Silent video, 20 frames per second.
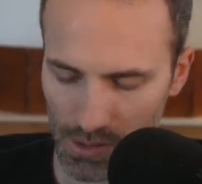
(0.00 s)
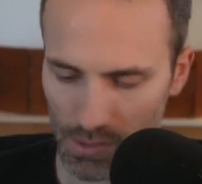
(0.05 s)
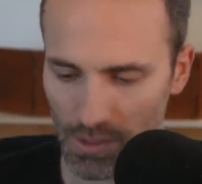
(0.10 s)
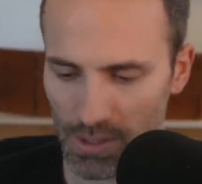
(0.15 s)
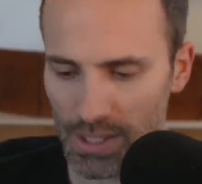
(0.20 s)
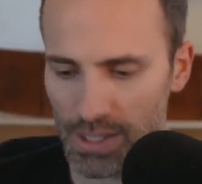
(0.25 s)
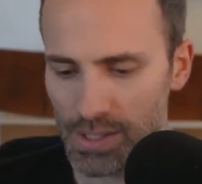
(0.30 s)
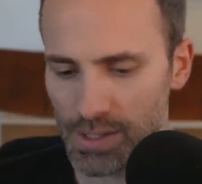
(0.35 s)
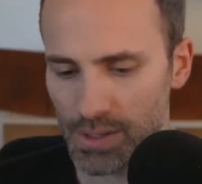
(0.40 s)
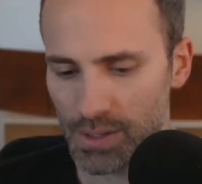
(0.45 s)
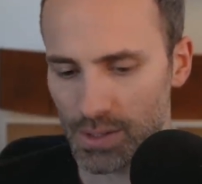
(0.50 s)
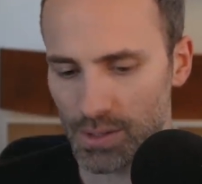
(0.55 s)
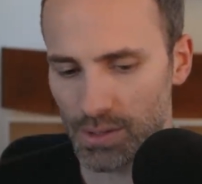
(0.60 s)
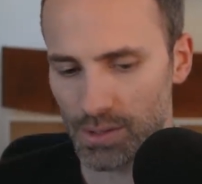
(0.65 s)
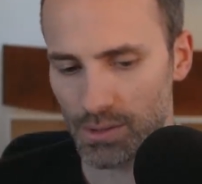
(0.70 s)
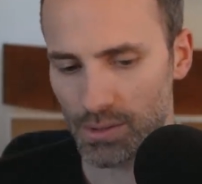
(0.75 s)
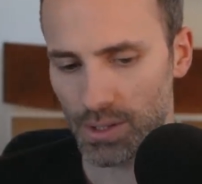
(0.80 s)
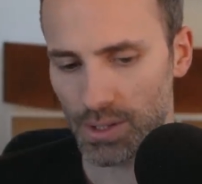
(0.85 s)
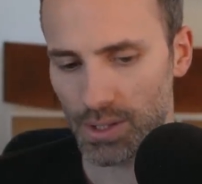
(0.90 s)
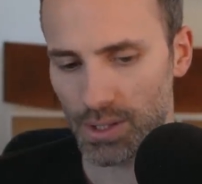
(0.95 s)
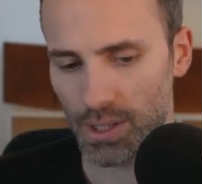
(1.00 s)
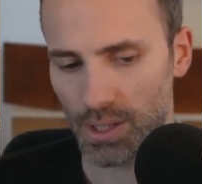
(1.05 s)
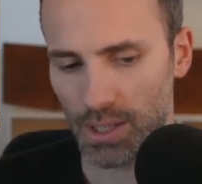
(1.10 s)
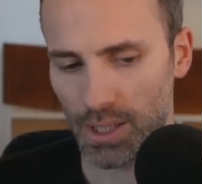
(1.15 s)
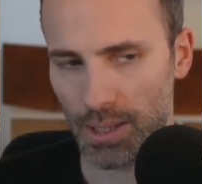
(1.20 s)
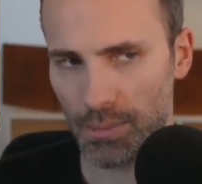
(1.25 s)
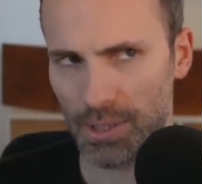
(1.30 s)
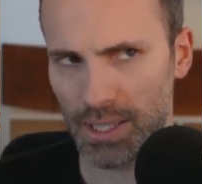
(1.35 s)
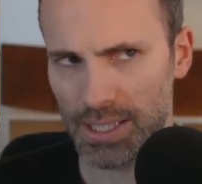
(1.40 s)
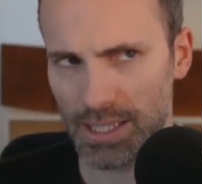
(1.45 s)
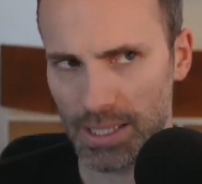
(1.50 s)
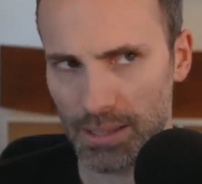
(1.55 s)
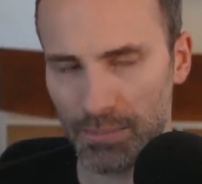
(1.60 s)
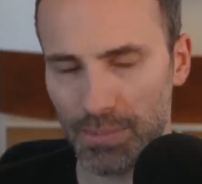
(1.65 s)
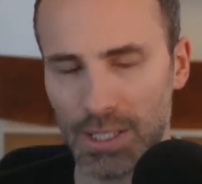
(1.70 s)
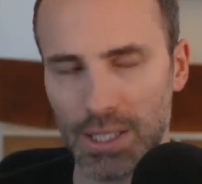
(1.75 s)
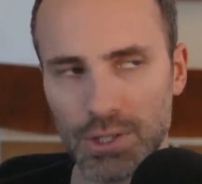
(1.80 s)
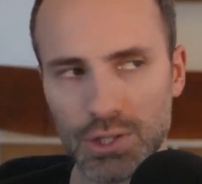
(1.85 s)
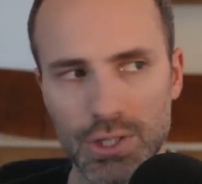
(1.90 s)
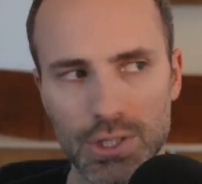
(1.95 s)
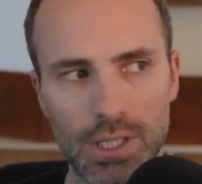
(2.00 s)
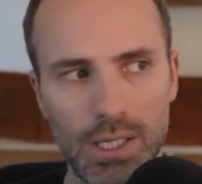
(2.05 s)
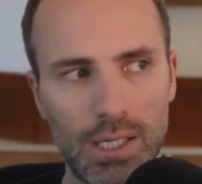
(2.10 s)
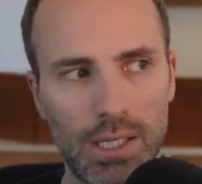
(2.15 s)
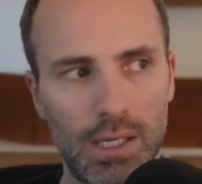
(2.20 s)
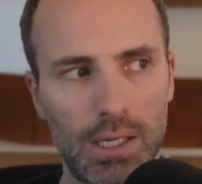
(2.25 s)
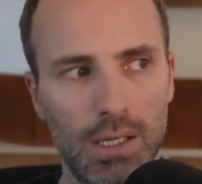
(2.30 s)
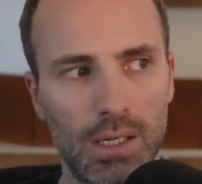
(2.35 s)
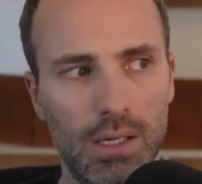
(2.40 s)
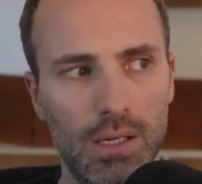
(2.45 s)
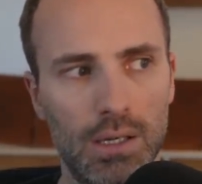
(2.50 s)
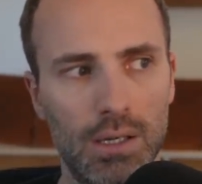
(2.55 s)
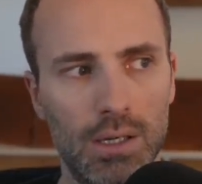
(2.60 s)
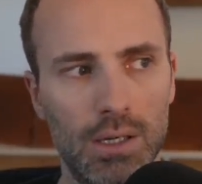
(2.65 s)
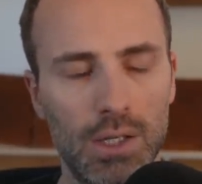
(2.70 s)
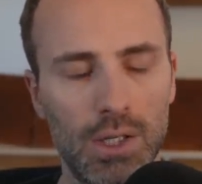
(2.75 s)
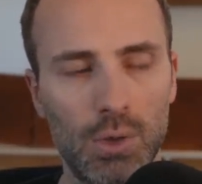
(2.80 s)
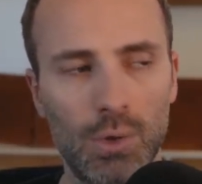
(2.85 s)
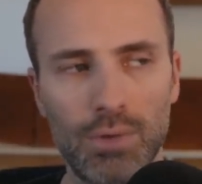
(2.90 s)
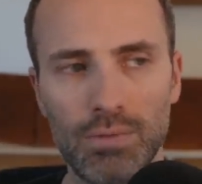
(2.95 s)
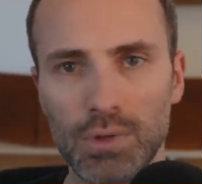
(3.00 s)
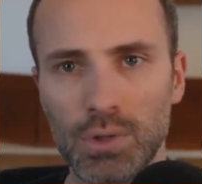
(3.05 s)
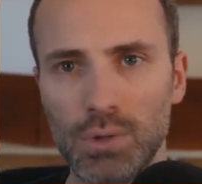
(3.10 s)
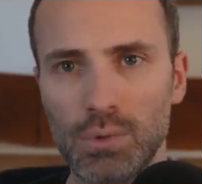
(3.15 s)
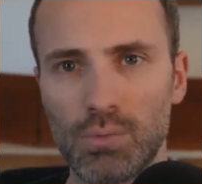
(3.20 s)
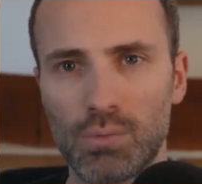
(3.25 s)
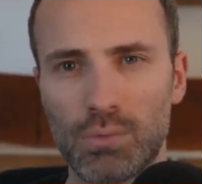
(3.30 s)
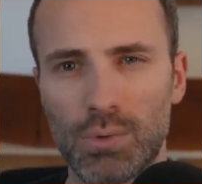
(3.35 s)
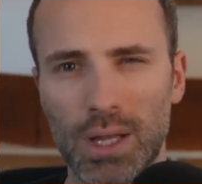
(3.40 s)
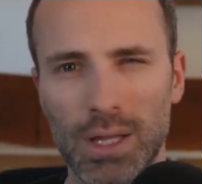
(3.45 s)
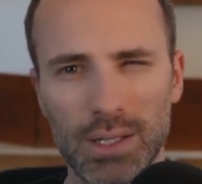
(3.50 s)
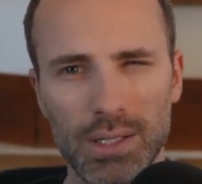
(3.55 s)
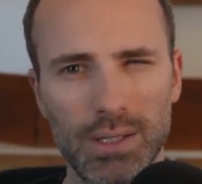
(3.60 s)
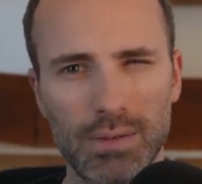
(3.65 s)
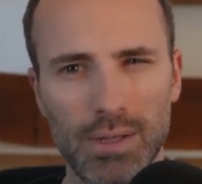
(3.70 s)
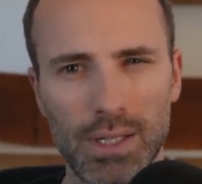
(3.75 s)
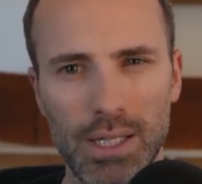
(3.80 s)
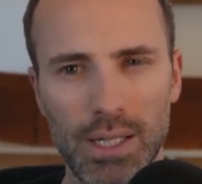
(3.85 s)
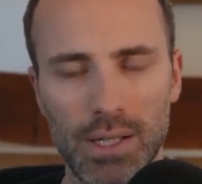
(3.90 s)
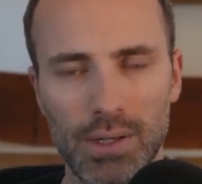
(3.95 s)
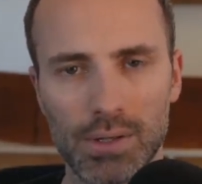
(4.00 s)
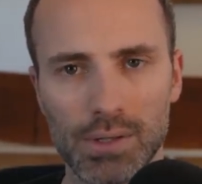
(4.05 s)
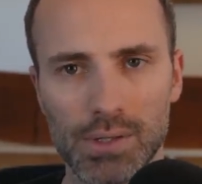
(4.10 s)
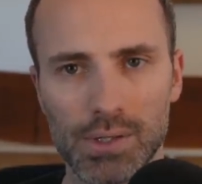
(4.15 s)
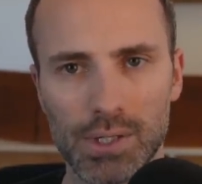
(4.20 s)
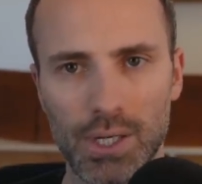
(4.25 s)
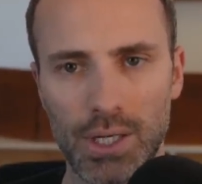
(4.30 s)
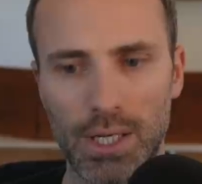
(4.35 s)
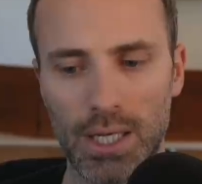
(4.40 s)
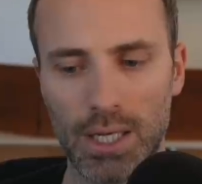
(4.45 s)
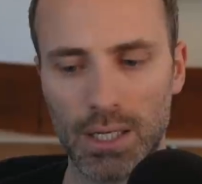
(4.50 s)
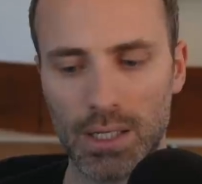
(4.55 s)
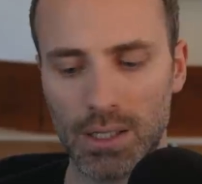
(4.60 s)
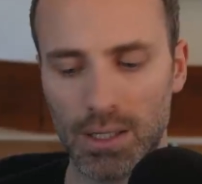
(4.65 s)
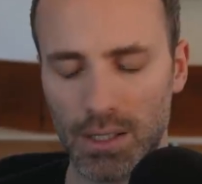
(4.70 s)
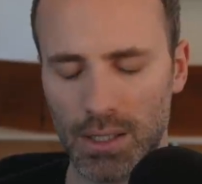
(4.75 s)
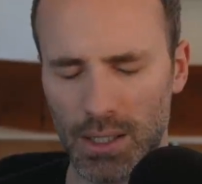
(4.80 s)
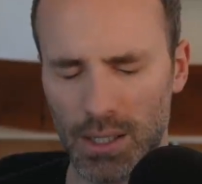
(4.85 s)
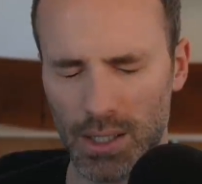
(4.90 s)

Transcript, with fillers: so, at least during the MIT PhD, you have to do relatively little studying.